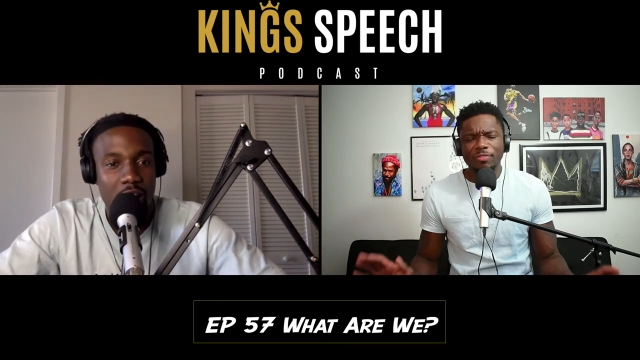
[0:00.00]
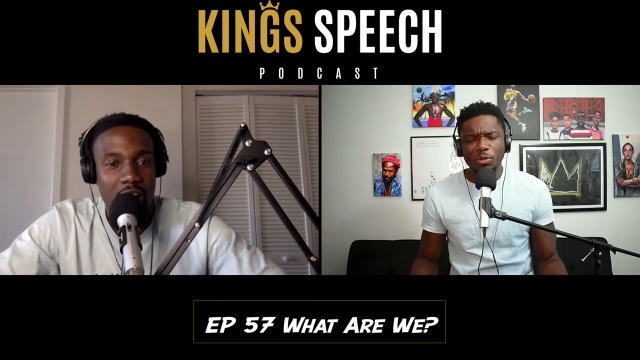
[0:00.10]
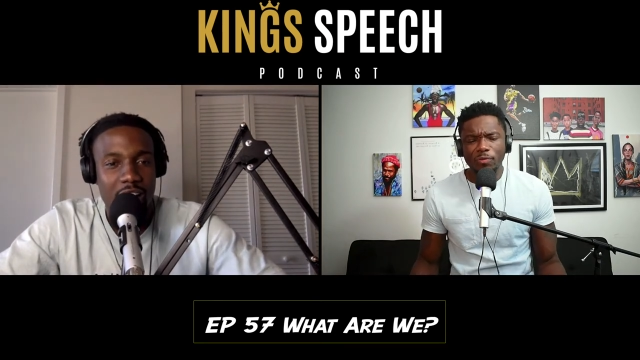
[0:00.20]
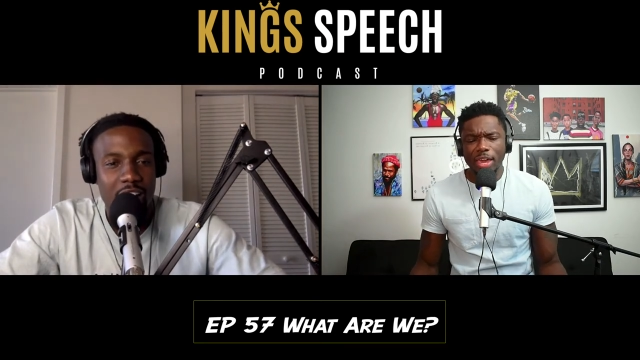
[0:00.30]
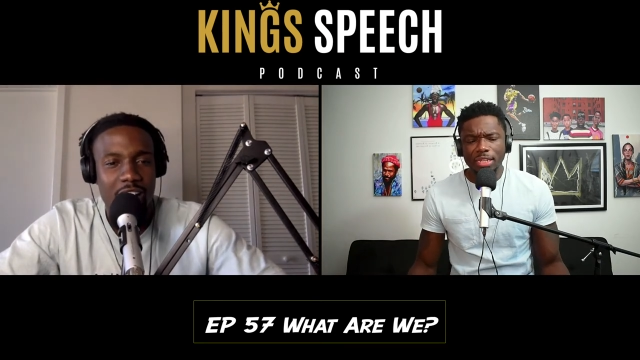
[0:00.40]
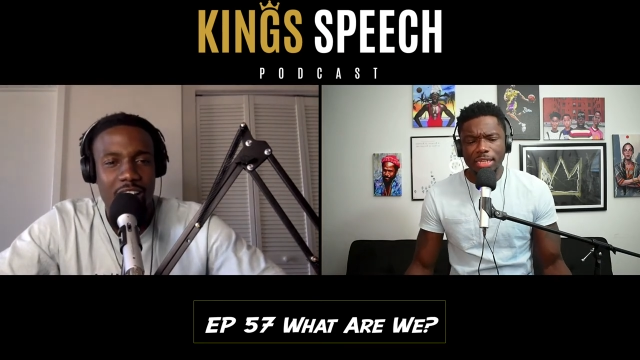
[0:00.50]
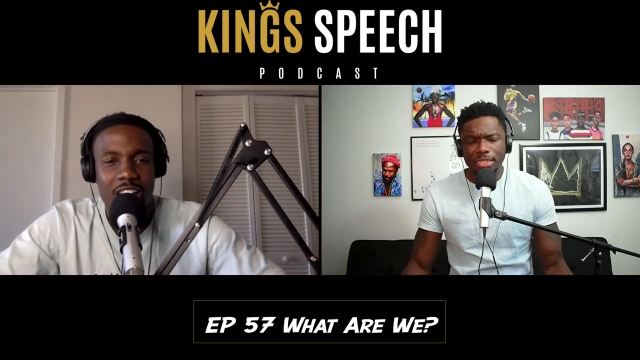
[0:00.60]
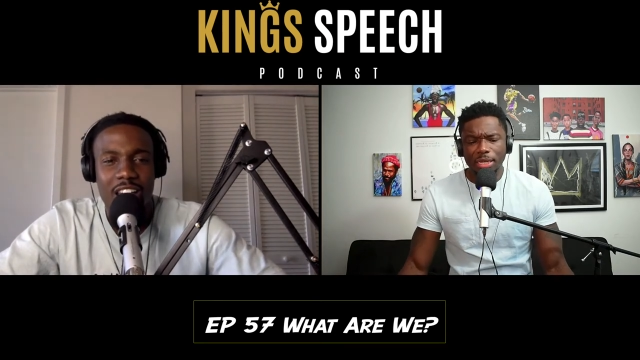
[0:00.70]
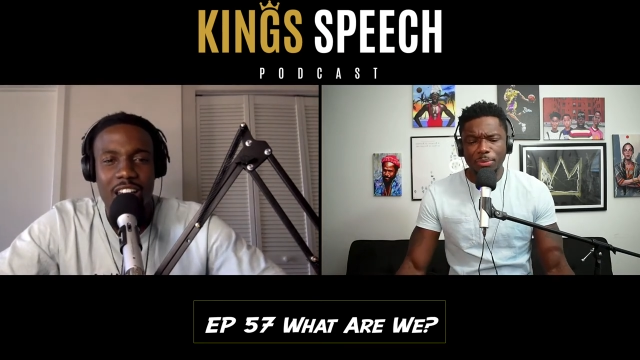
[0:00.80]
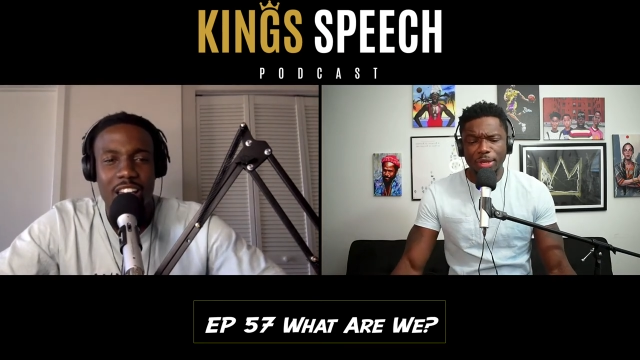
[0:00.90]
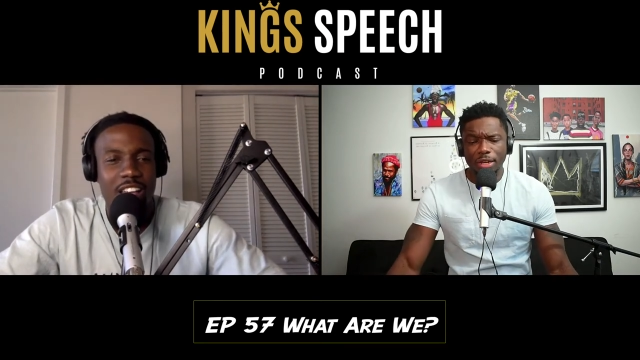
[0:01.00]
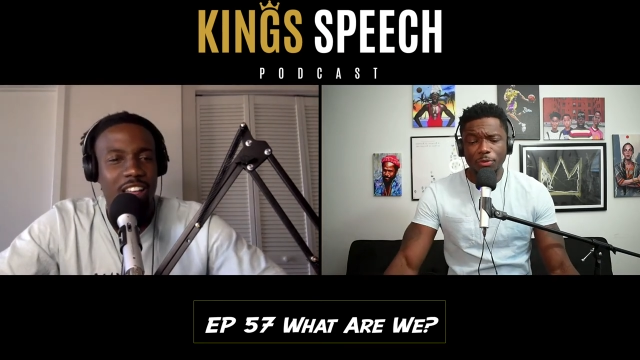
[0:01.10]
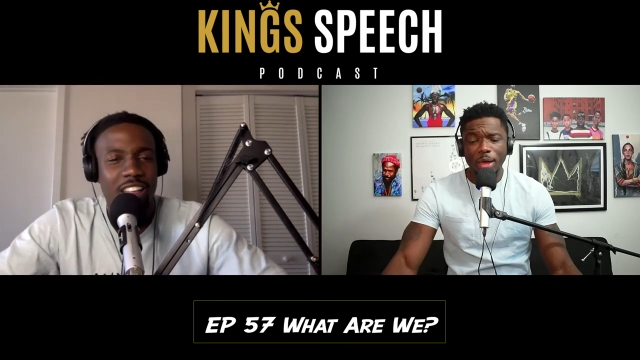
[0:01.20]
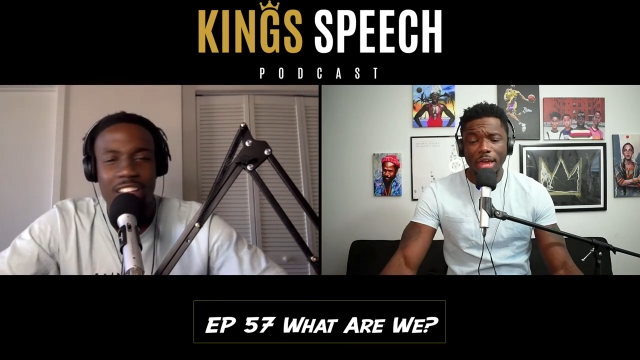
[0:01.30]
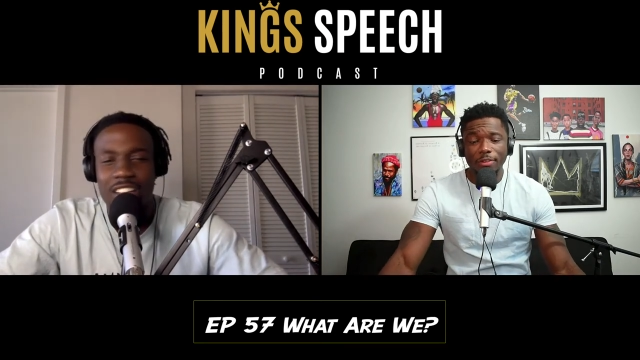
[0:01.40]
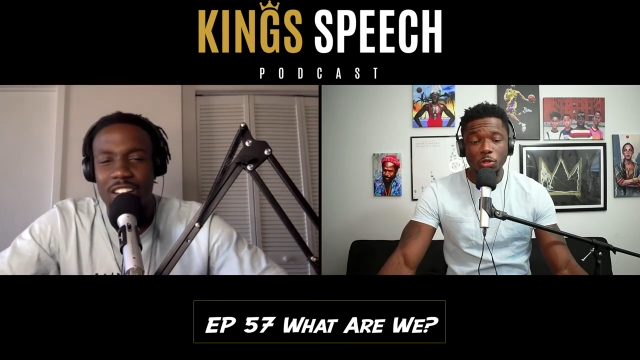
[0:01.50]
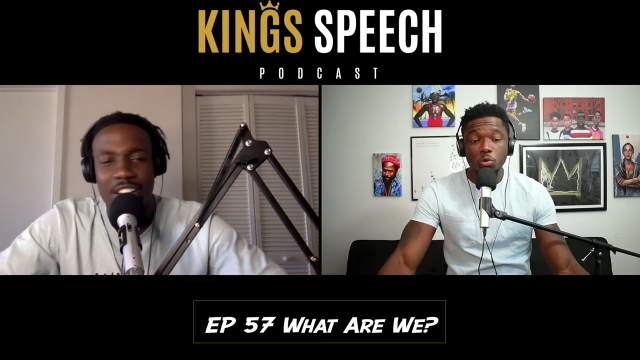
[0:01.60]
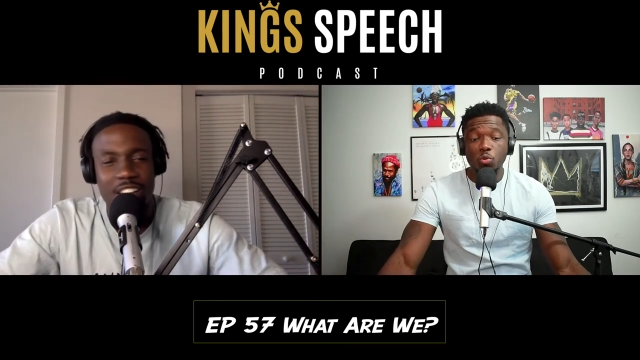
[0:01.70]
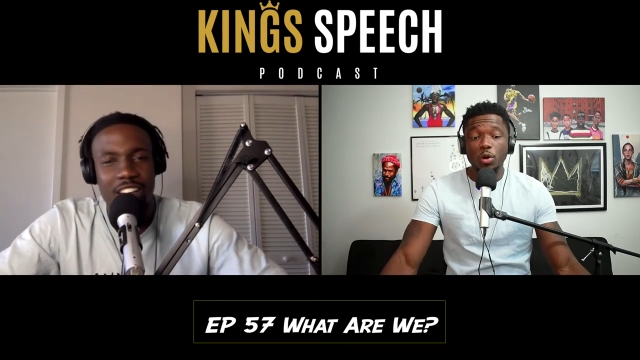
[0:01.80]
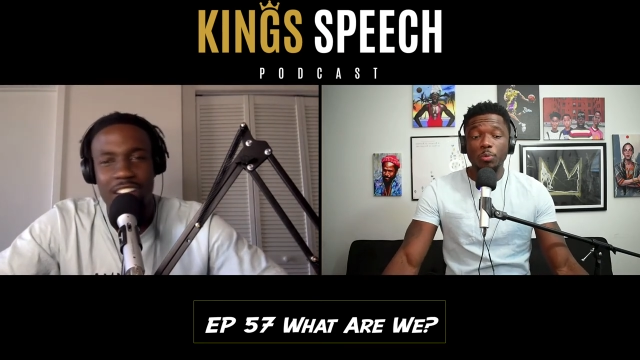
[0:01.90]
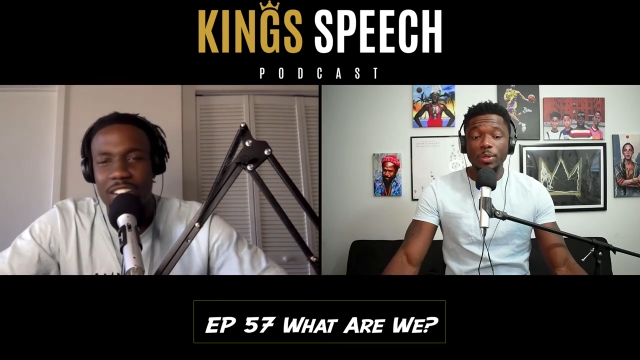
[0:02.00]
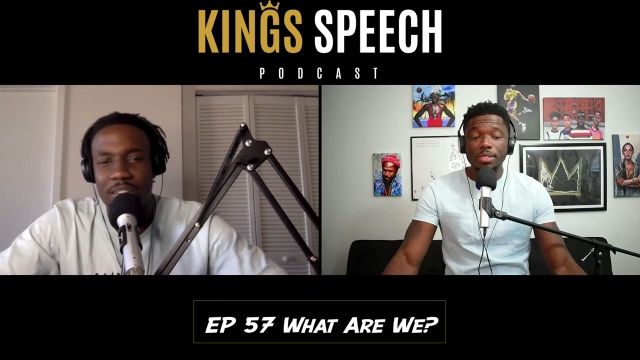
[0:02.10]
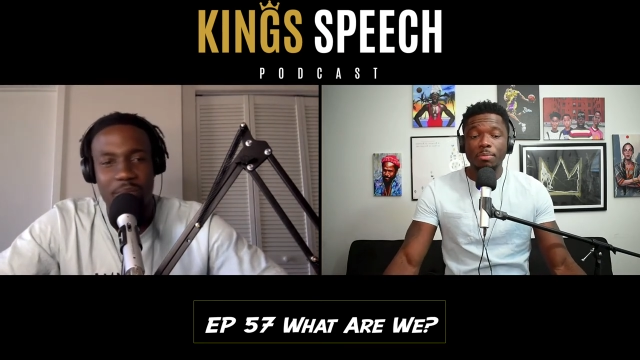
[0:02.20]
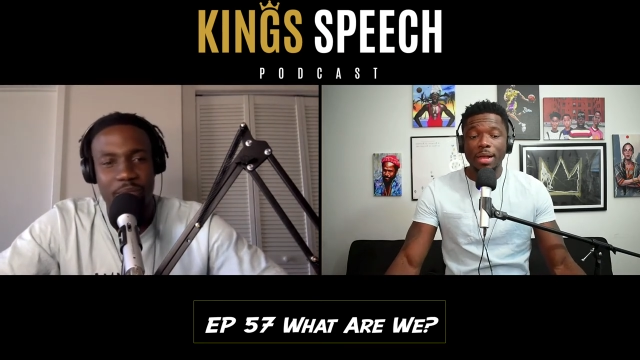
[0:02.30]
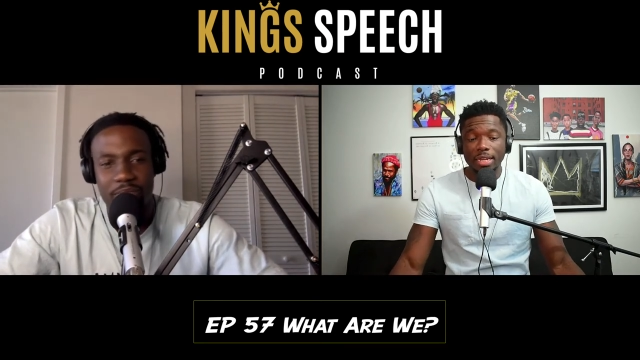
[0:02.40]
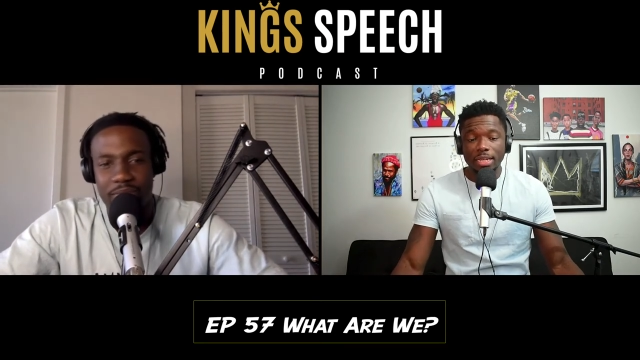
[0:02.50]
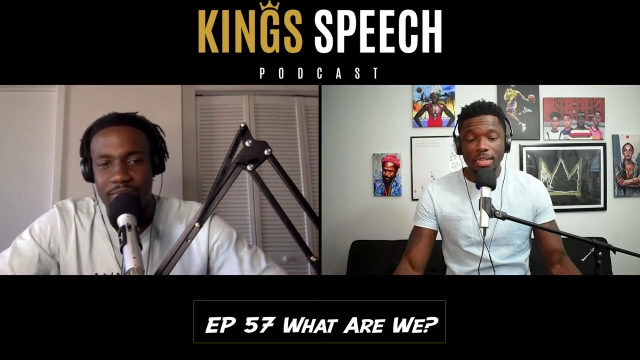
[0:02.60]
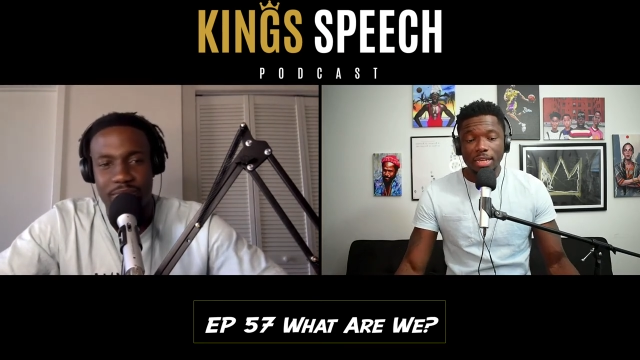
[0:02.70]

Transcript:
Speaker 1: on Valentine's Day weekend. If you were with somebody